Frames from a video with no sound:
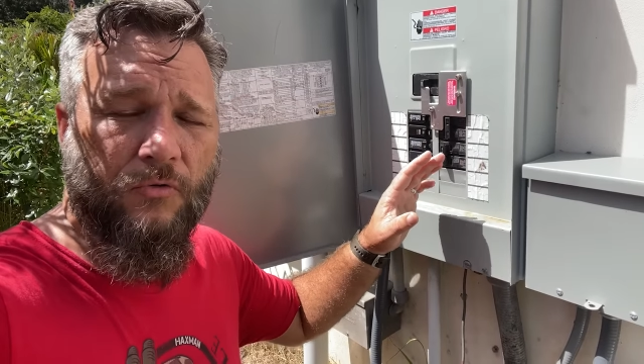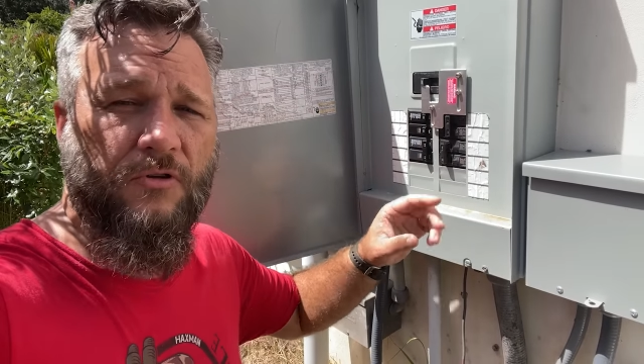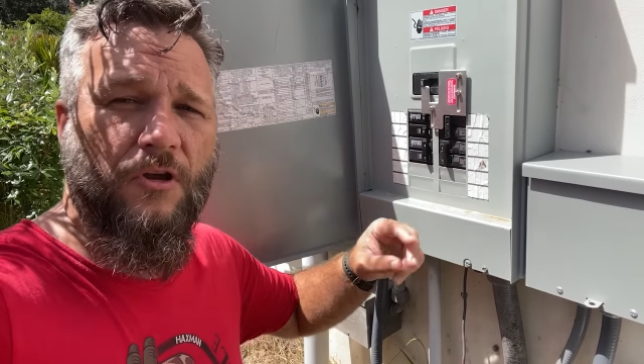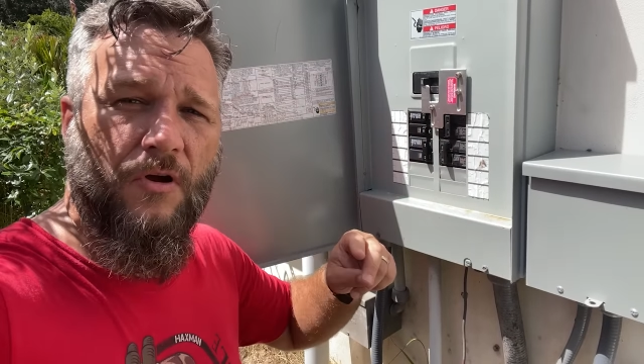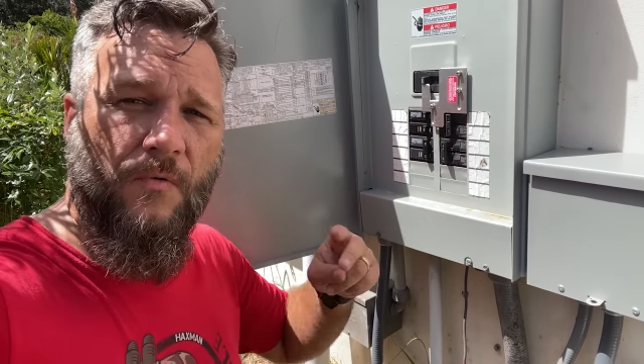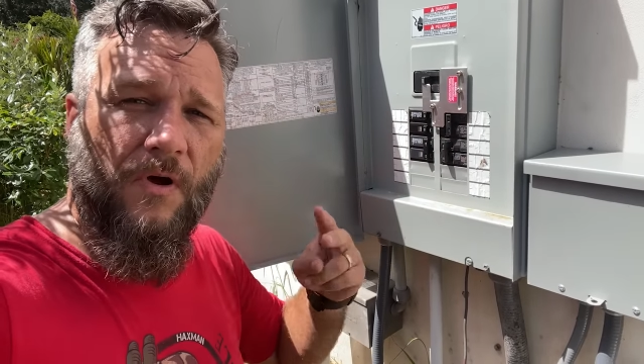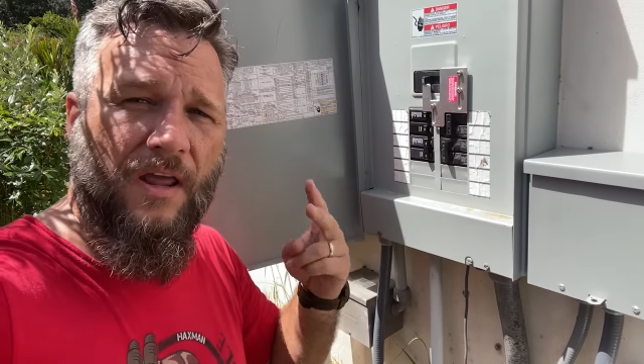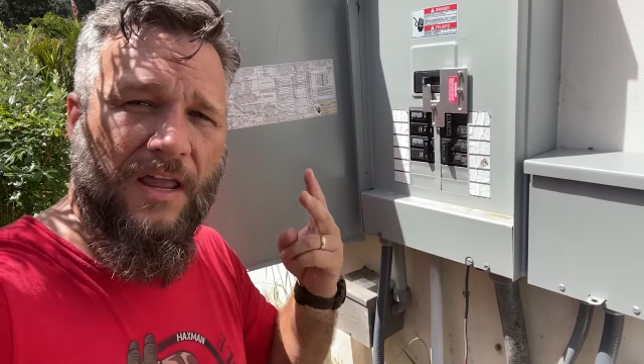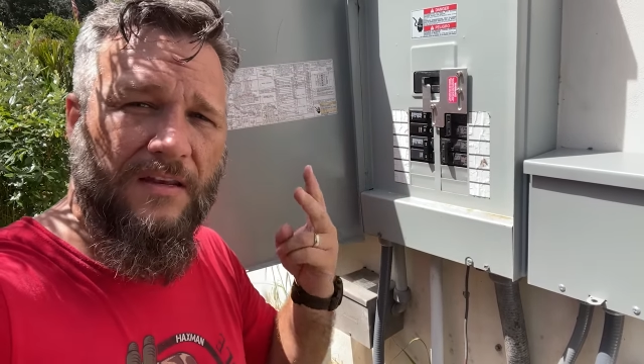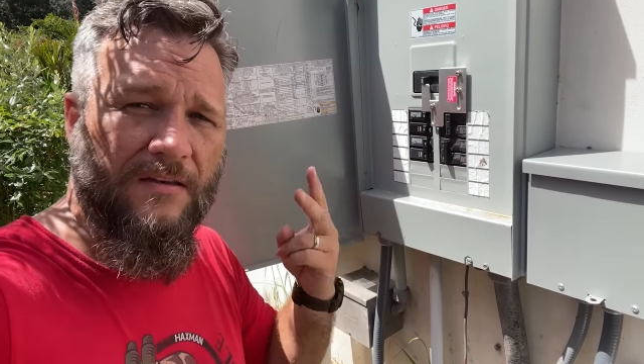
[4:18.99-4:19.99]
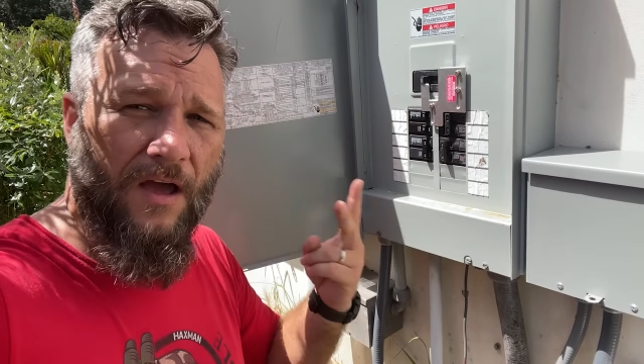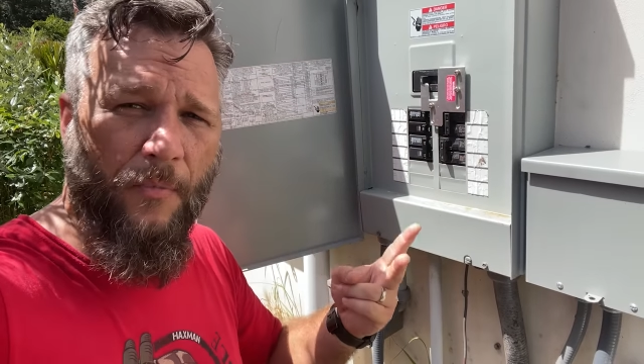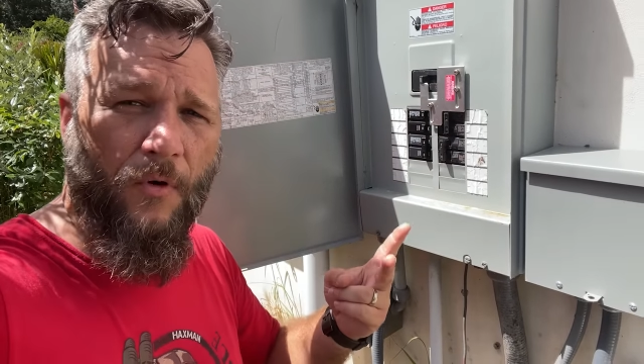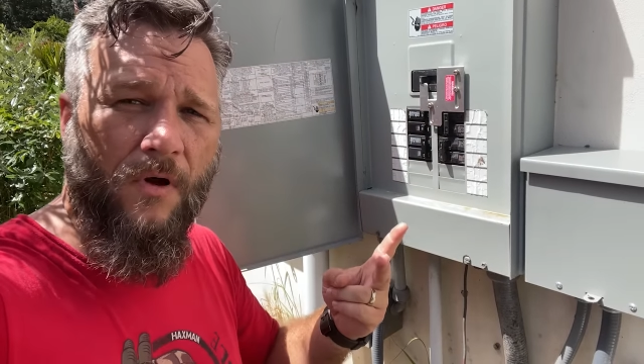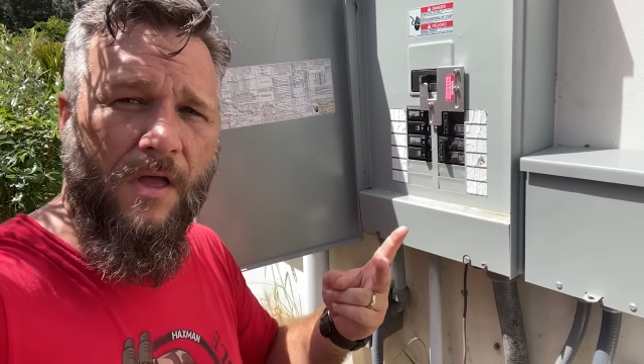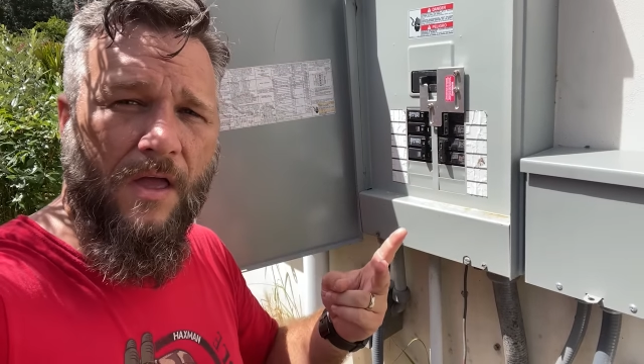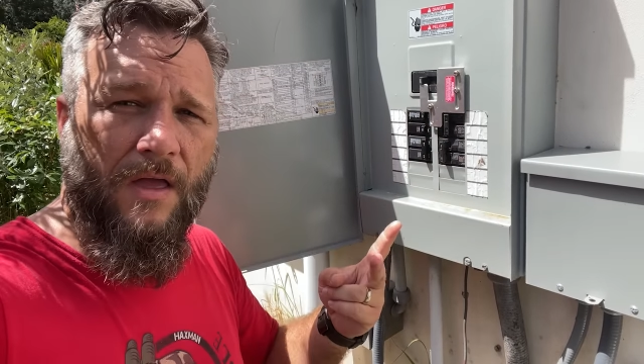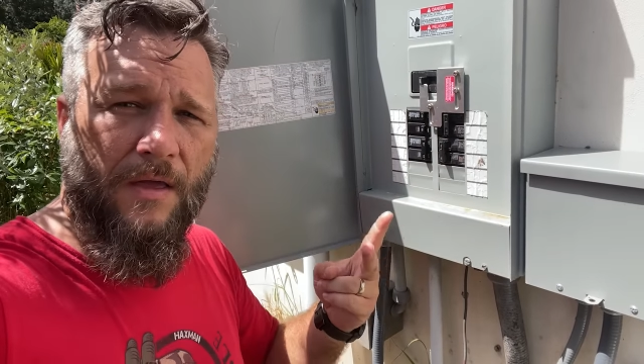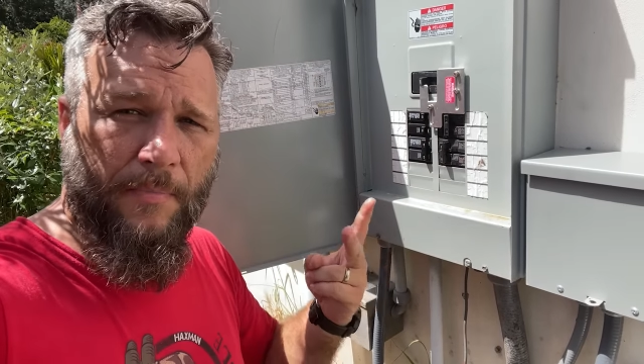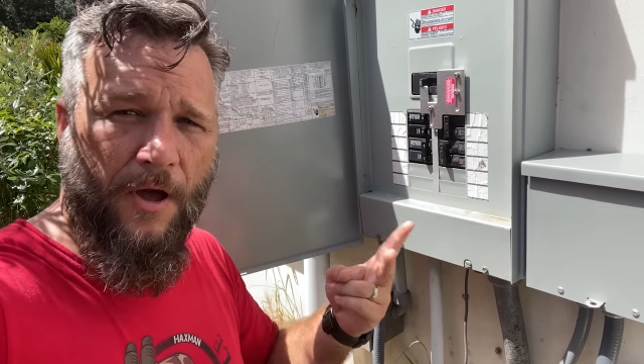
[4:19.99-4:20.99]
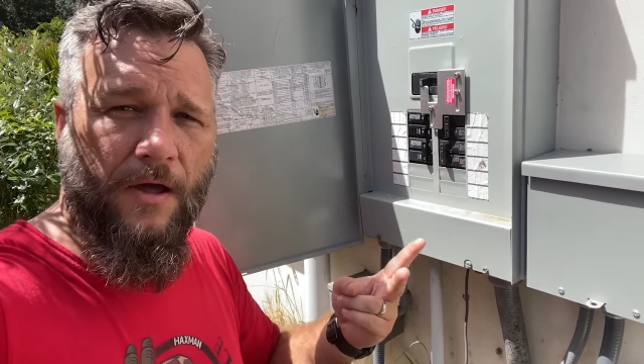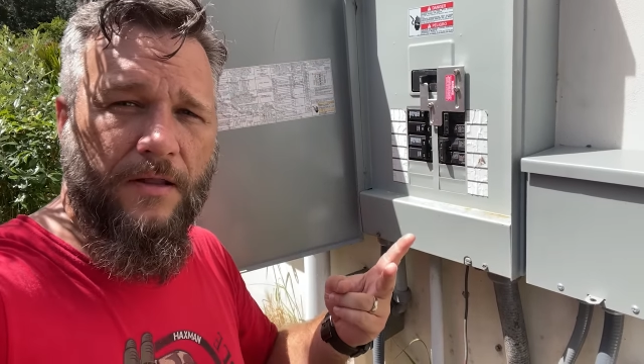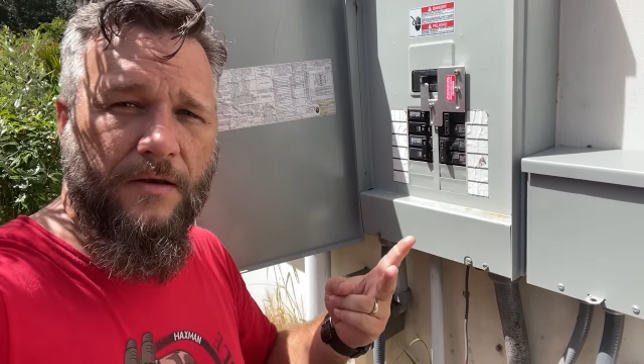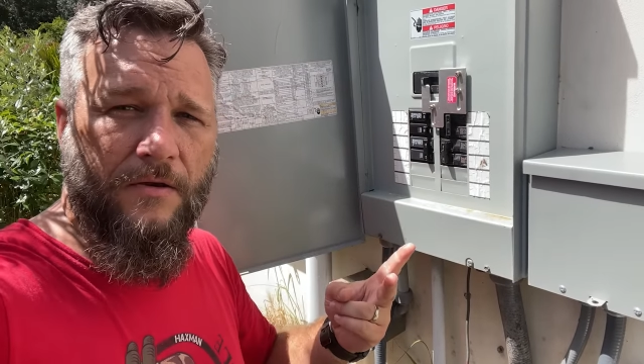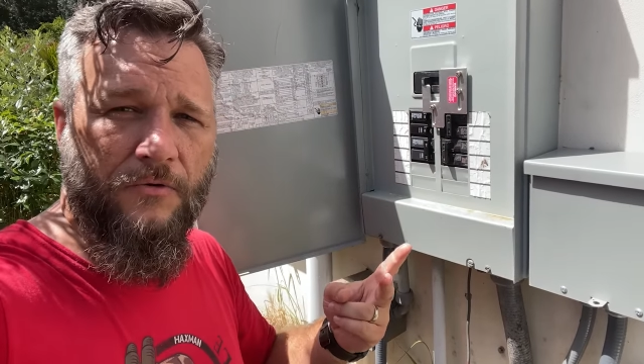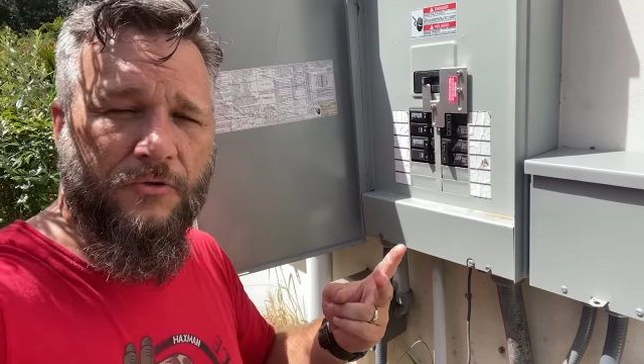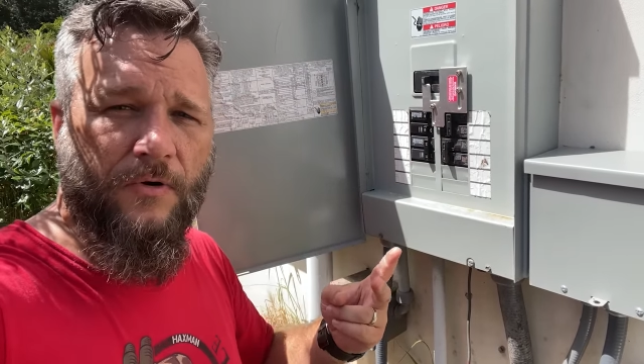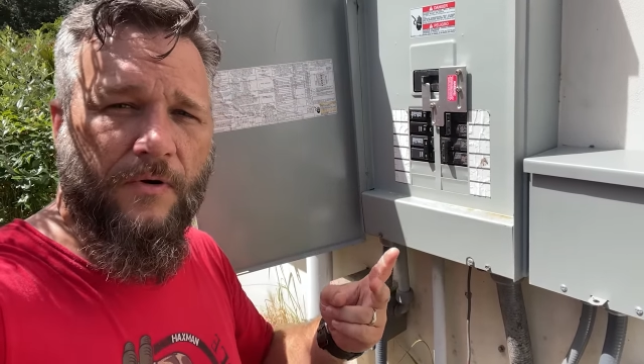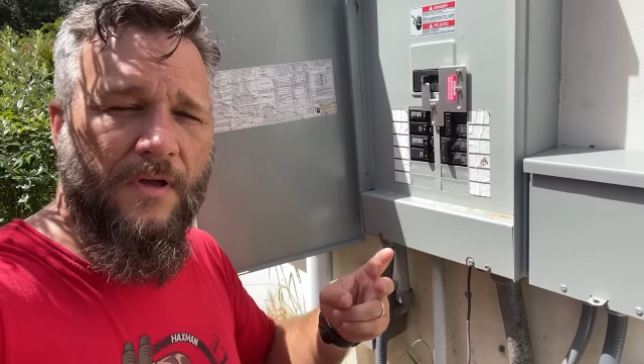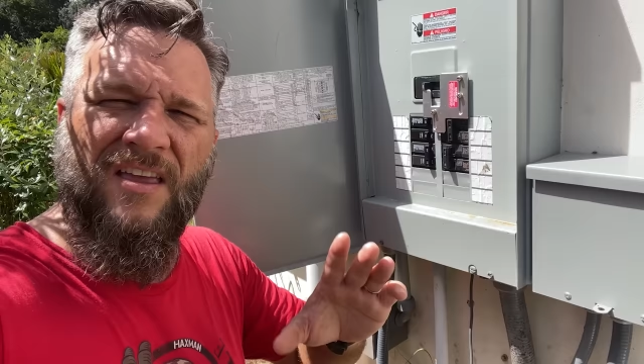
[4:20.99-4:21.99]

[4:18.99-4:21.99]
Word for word: so you don't want a double bonded neutral.